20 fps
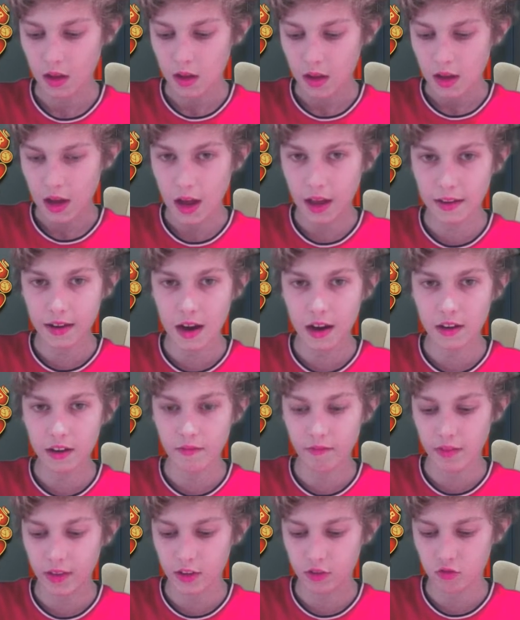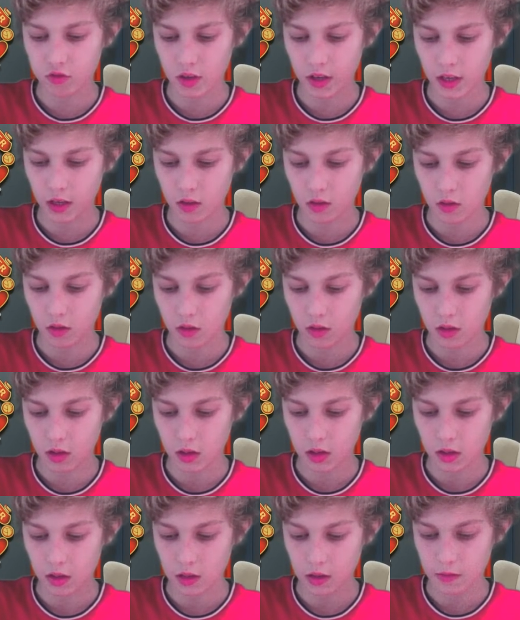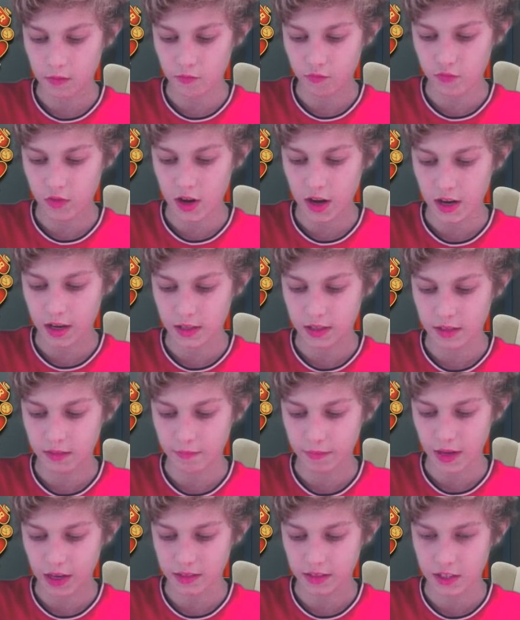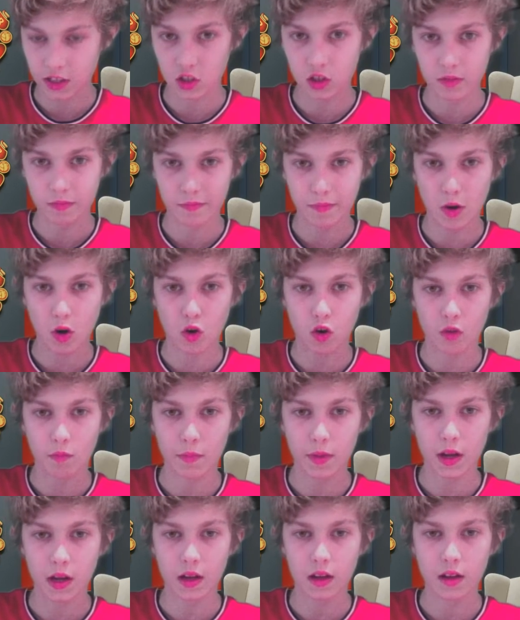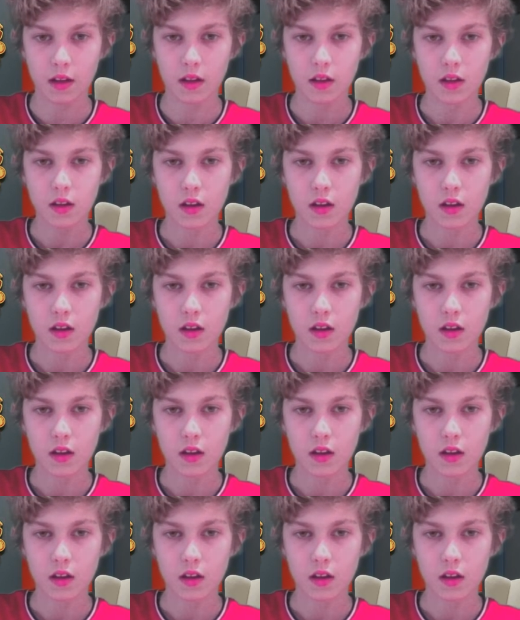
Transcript: then you've literally got uh, Fred, Matic, and Pogba.